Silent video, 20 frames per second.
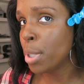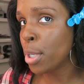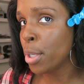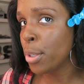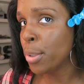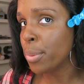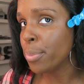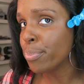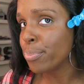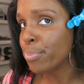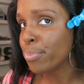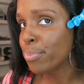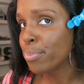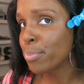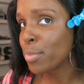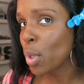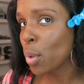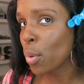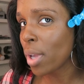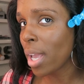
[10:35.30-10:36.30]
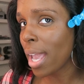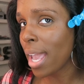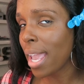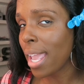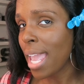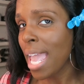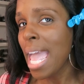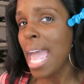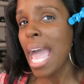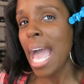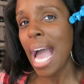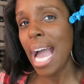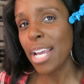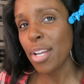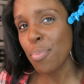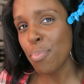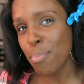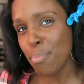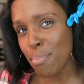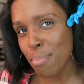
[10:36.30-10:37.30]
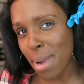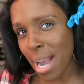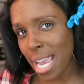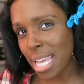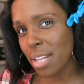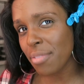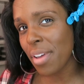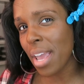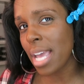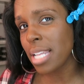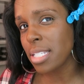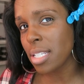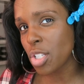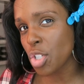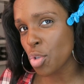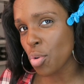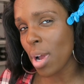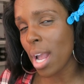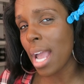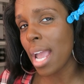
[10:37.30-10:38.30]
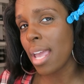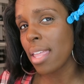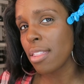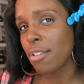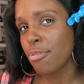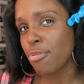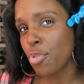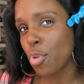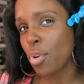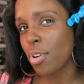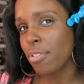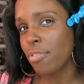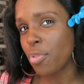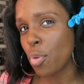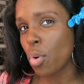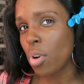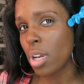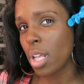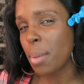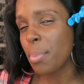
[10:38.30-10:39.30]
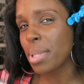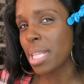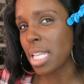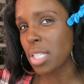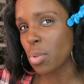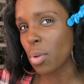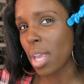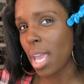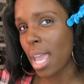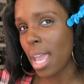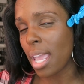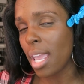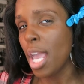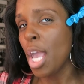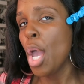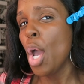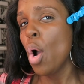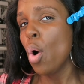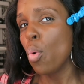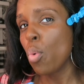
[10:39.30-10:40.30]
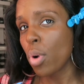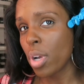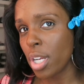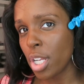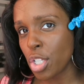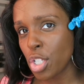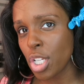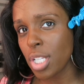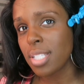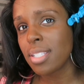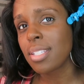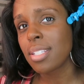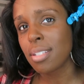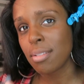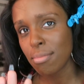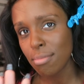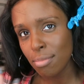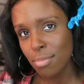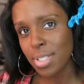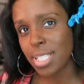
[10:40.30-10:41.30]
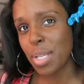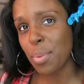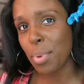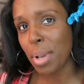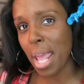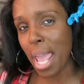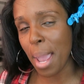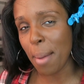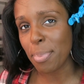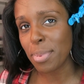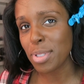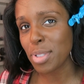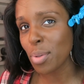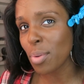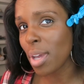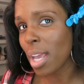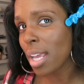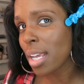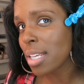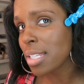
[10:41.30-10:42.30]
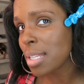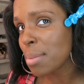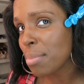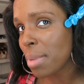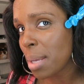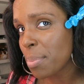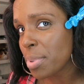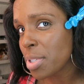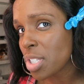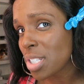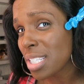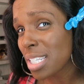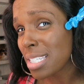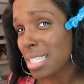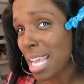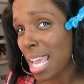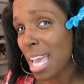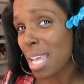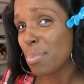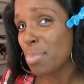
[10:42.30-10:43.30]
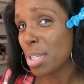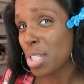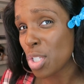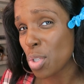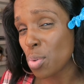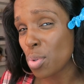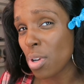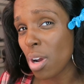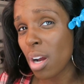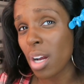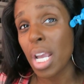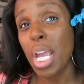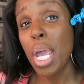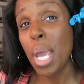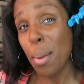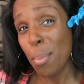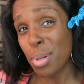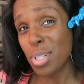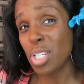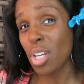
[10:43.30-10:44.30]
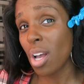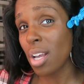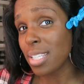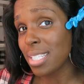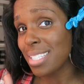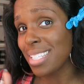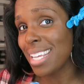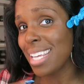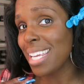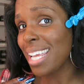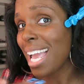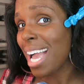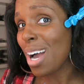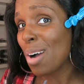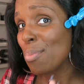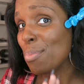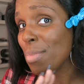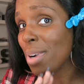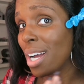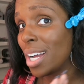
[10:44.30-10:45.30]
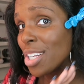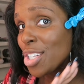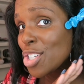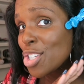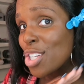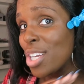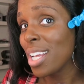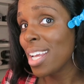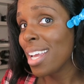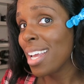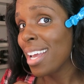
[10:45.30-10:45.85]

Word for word: Boom okay? I might have had to try the 440, but that's okay. We're gonna just see what happens, okay? Because it might be just a tad bit too dark. But y'all see how much,